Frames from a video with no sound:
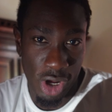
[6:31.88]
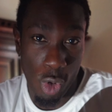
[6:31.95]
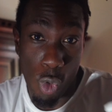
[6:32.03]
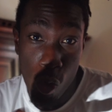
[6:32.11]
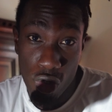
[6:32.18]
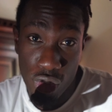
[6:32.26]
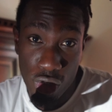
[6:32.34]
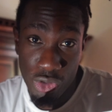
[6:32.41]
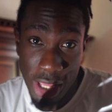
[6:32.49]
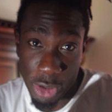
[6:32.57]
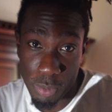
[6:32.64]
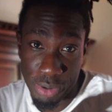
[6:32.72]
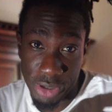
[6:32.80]
order
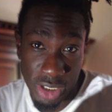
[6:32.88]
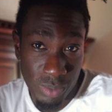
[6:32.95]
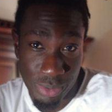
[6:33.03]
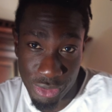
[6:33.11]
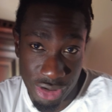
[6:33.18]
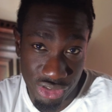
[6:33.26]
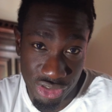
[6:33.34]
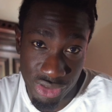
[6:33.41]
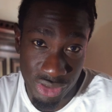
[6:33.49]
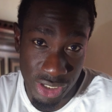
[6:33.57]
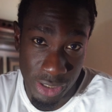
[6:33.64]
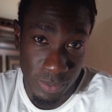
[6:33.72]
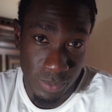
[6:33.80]
that you're putting the progressions
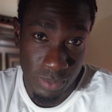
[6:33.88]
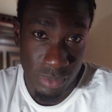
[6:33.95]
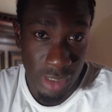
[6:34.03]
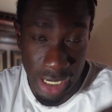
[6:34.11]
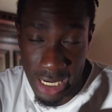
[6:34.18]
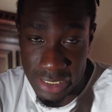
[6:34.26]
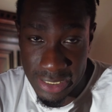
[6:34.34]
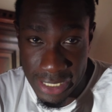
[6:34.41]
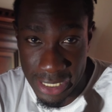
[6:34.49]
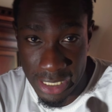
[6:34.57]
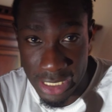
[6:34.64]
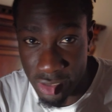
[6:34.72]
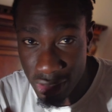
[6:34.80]
in. Like I
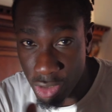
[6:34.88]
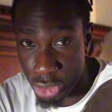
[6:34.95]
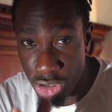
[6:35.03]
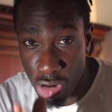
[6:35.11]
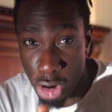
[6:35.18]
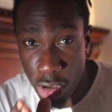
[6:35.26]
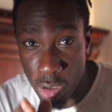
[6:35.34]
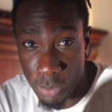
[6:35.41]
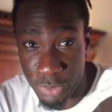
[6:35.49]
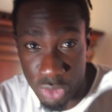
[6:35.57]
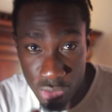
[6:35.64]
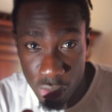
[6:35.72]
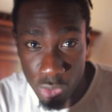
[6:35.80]
said, it's literally all up
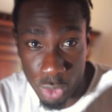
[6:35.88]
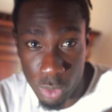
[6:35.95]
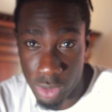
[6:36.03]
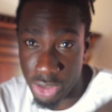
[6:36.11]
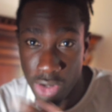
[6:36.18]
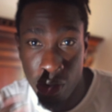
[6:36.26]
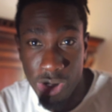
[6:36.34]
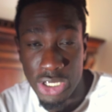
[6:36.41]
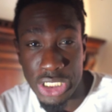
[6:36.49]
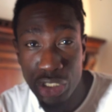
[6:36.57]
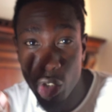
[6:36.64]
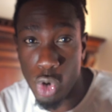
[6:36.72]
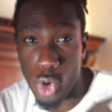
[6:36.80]
to you. There
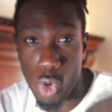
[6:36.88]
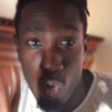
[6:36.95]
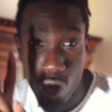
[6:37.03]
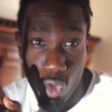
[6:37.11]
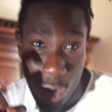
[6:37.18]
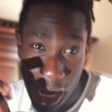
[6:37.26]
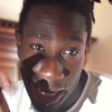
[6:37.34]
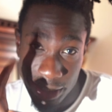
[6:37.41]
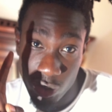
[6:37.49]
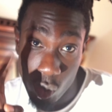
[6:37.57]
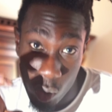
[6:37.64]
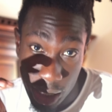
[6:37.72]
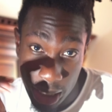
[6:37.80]
is no right
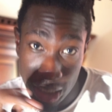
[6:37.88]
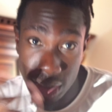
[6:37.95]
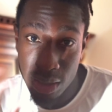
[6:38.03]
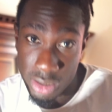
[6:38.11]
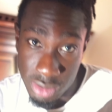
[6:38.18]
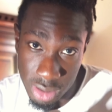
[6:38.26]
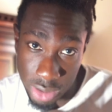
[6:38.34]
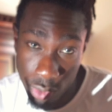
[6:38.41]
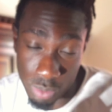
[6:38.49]
way to do